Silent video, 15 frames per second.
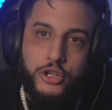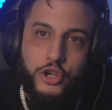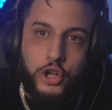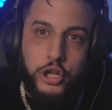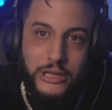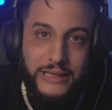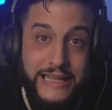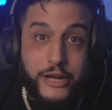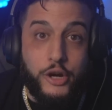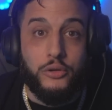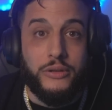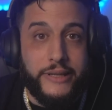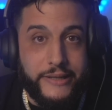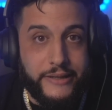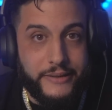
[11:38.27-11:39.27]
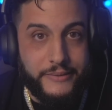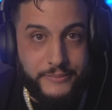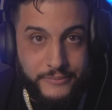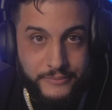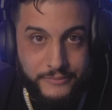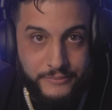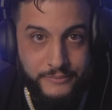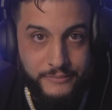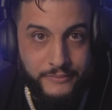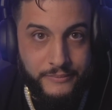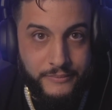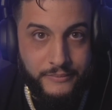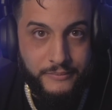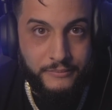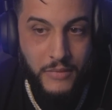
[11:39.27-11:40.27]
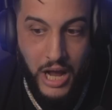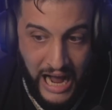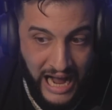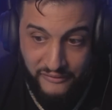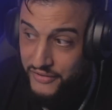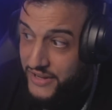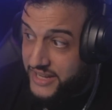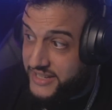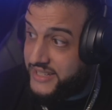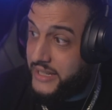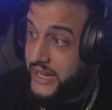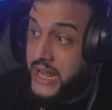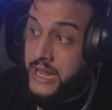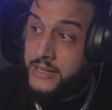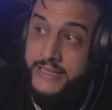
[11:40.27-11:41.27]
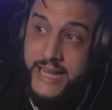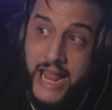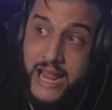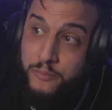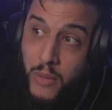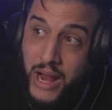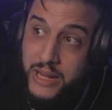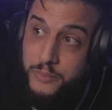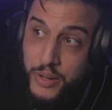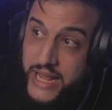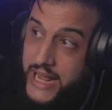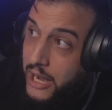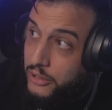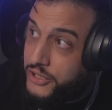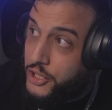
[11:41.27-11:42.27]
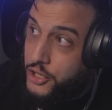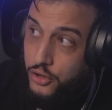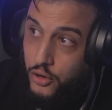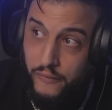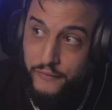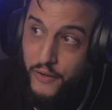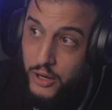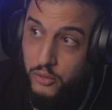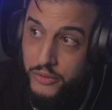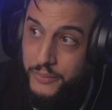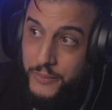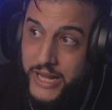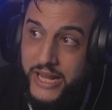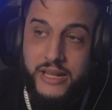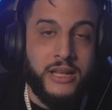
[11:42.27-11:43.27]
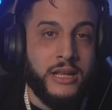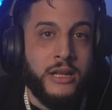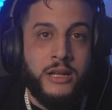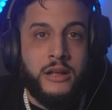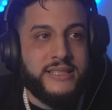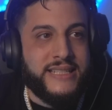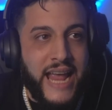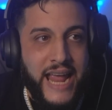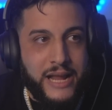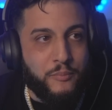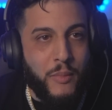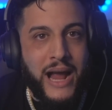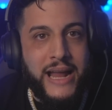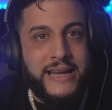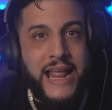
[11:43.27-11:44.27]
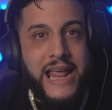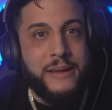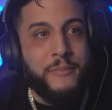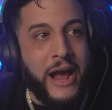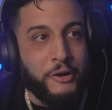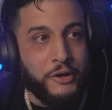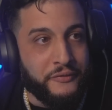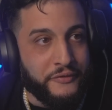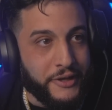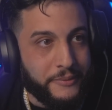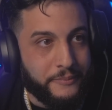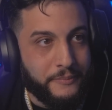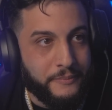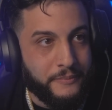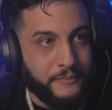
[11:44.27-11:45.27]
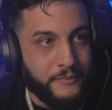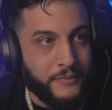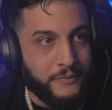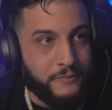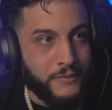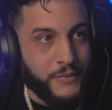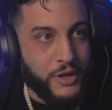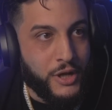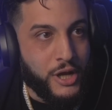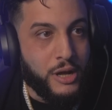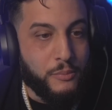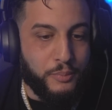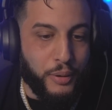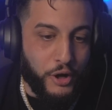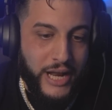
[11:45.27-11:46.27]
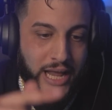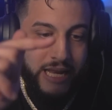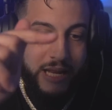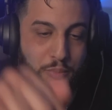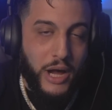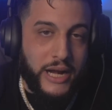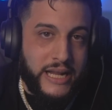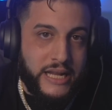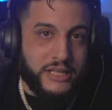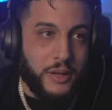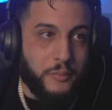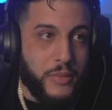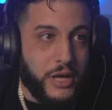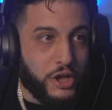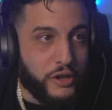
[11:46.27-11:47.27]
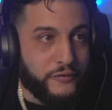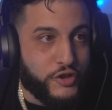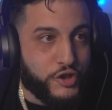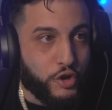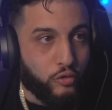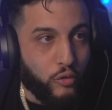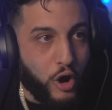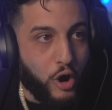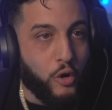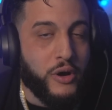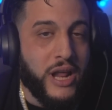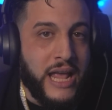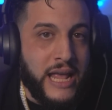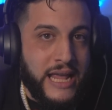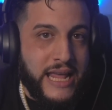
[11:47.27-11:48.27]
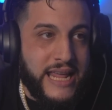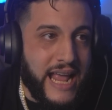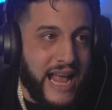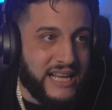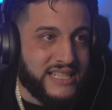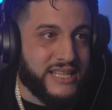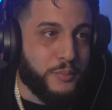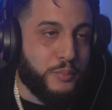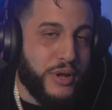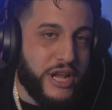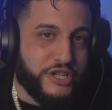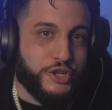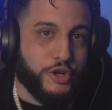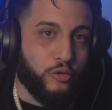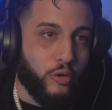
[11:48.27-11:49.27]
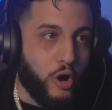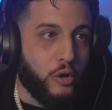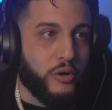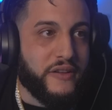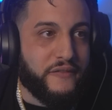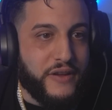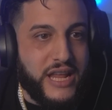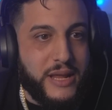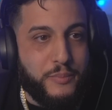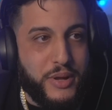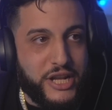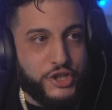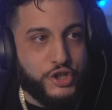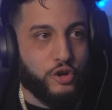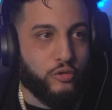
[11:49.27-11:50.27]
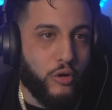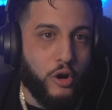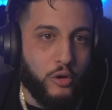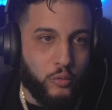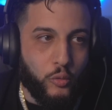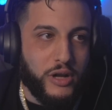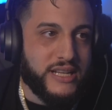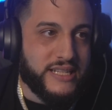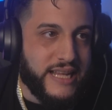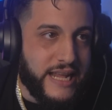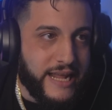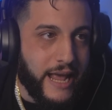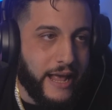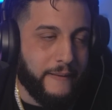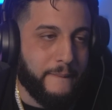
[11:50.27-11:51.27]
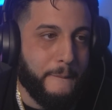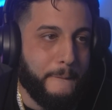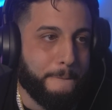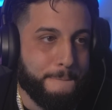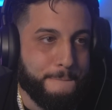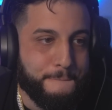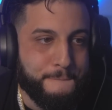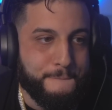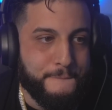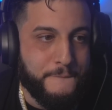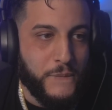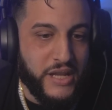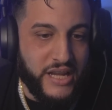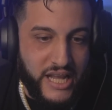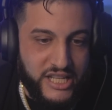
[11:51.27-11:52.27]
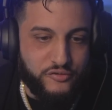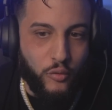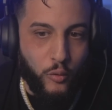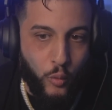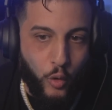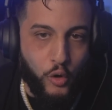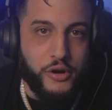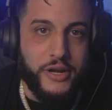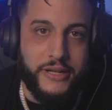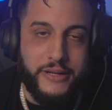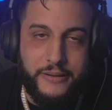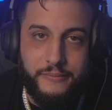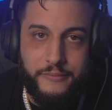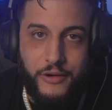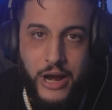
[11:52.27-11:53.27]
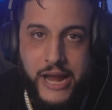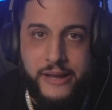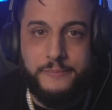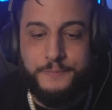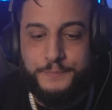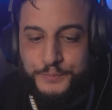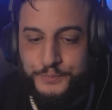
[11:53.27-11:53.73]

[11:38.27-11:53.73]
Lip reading: Clearly. Obviously. Take Mike P out there. You don't fuck with me? Take my name out of it. Put anybody in the middle of Sharon. He has to beat Sharon. If he beats Sharon, what does he get? He gets rewarded, right?